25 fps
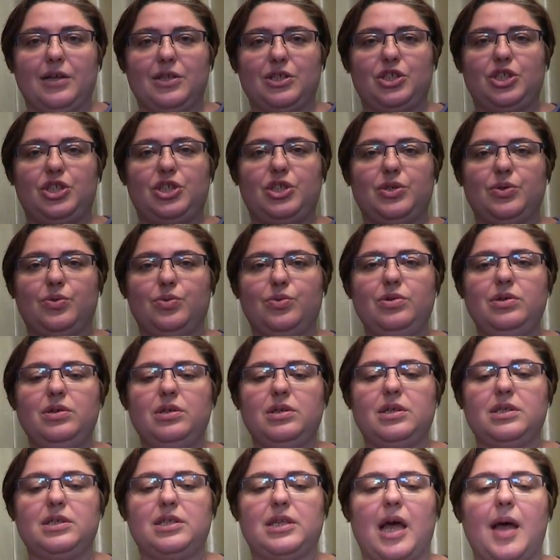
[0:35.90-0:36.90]
two
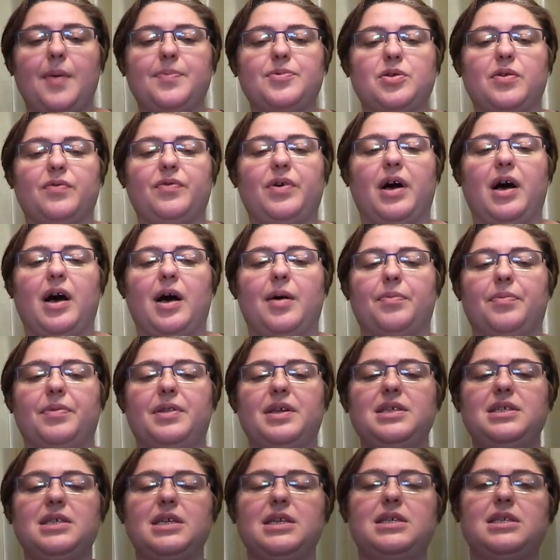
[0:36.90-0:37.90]
types of ham.
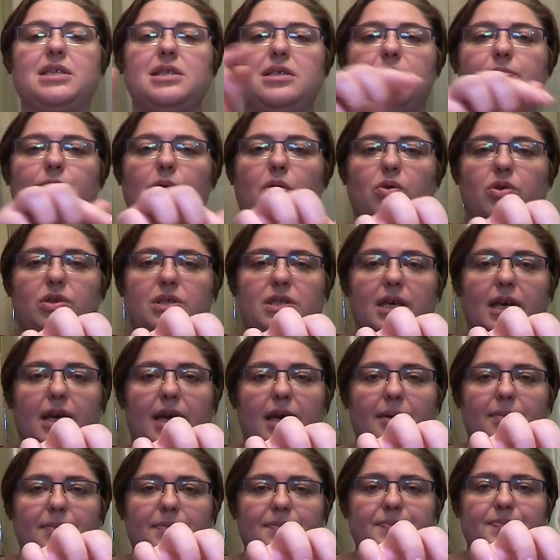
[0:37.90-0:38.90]
This is smoked
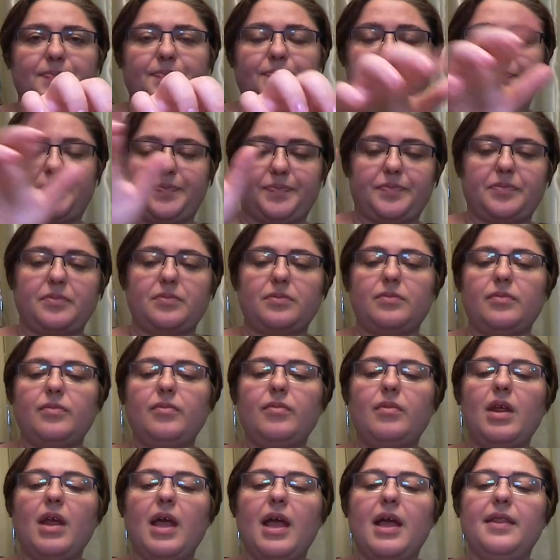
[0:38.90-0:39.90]
ham
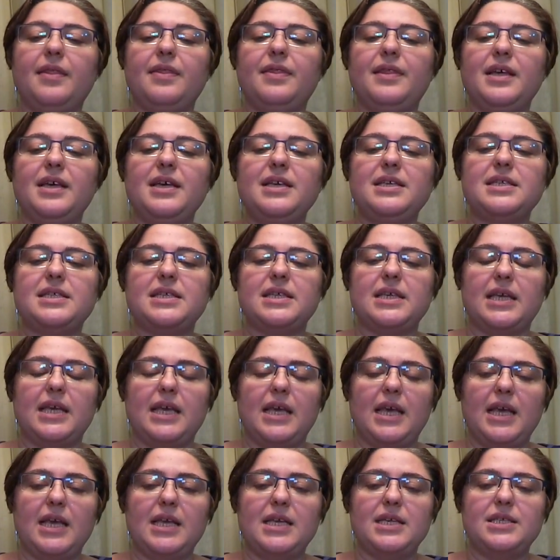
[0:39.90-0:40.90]
and this
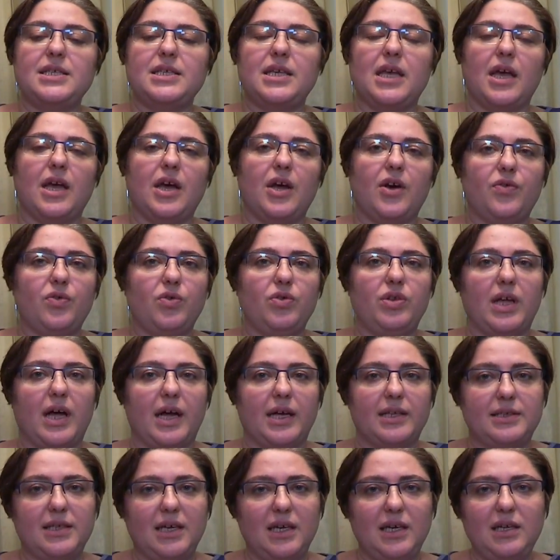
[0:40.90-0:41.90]
is
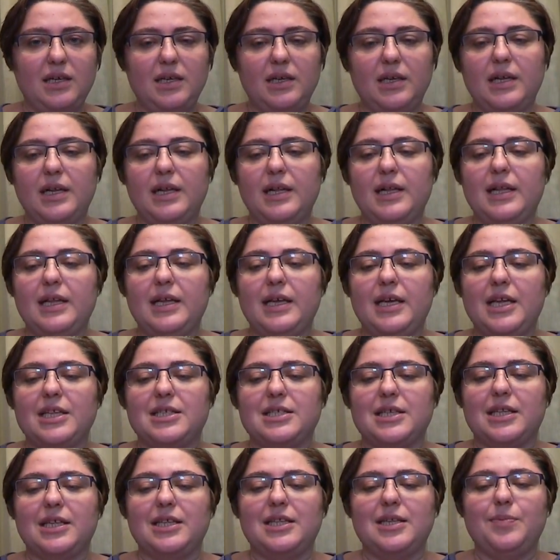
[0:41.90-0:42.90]
roulada.
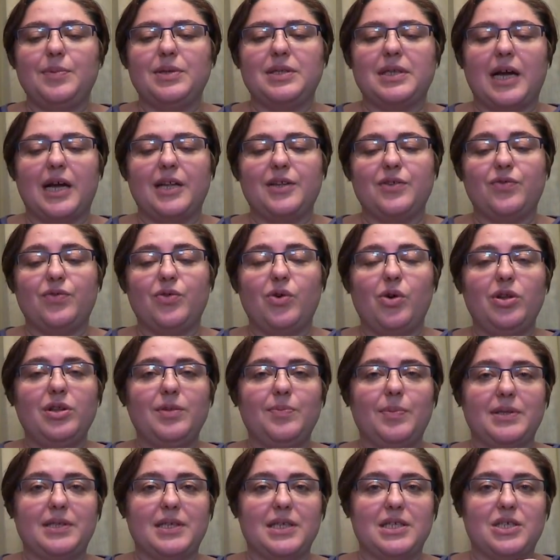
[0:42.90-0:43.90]
It's a little bit unrolled,
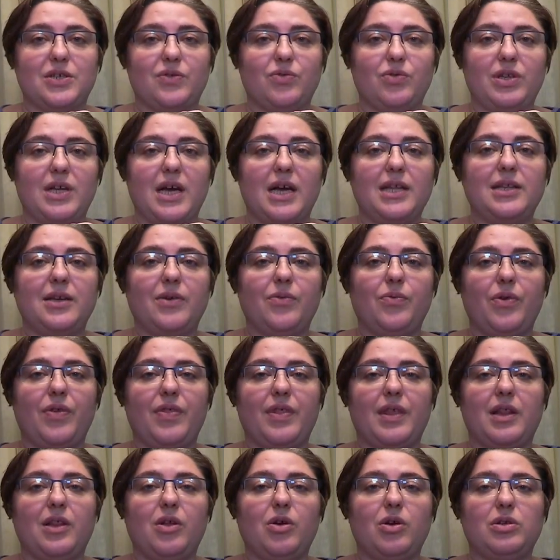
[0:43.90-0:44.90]
but it's roulada
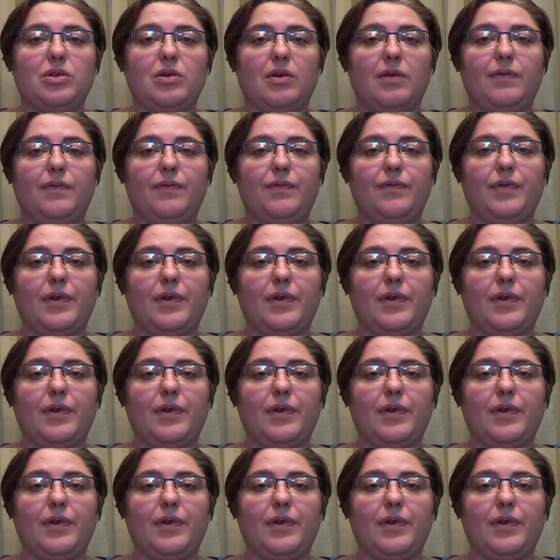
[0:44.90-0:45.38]
with a lot of